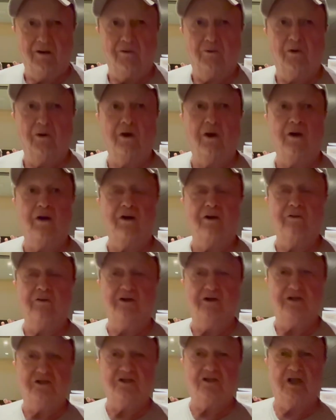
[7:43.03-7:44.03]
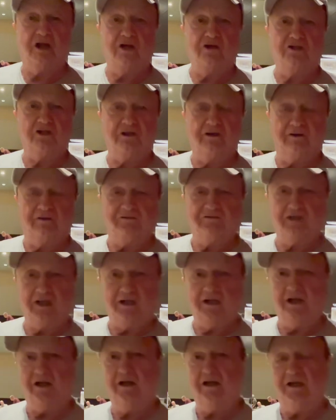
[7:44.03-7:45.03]
We're going to do the discussion of da
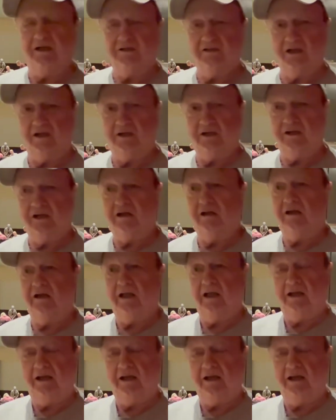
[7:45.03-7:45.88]
da and da da,